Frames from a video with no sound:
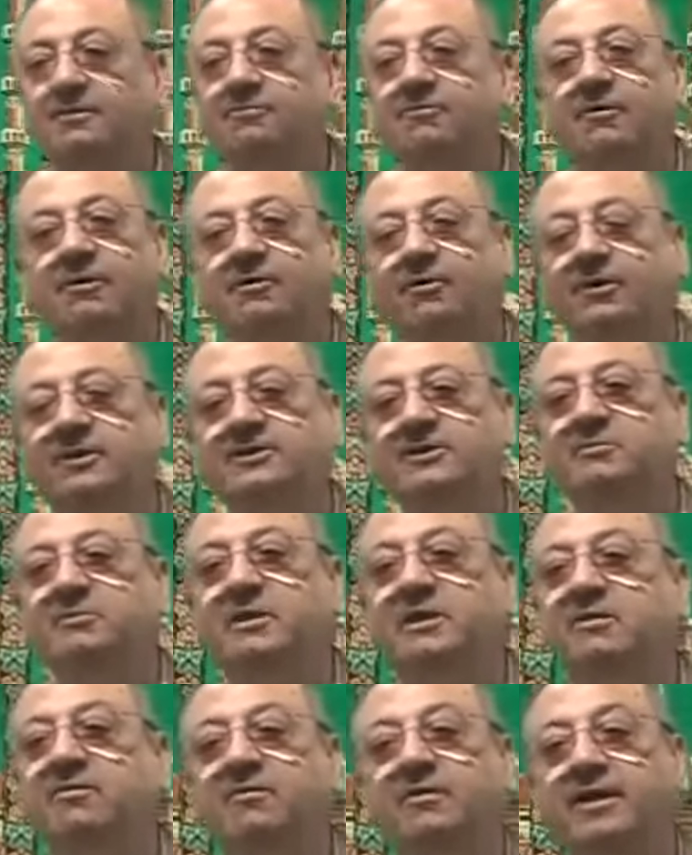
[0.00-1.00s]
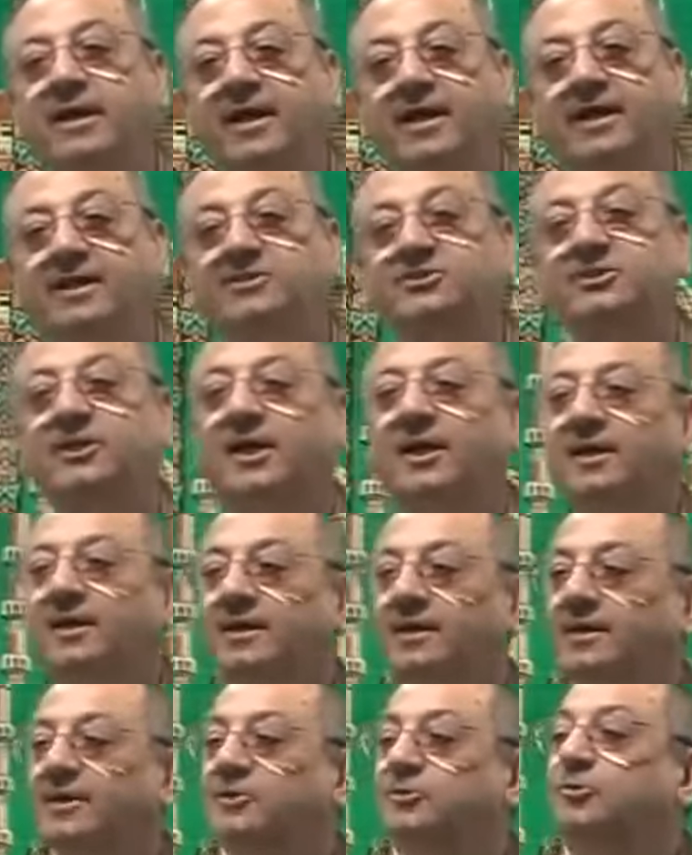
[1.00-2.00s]
What is the meaning of garasa?
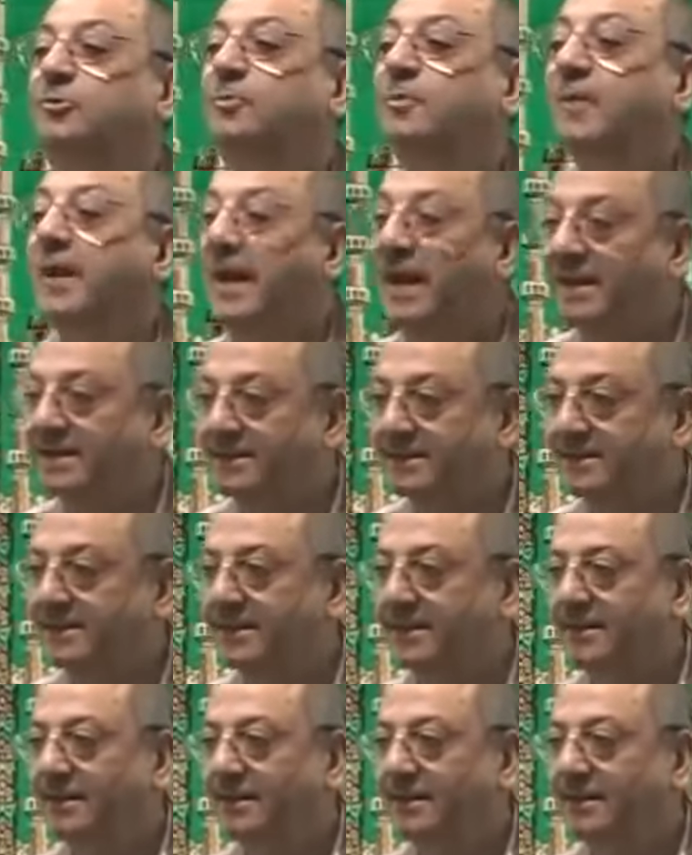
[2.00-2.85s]
To plant.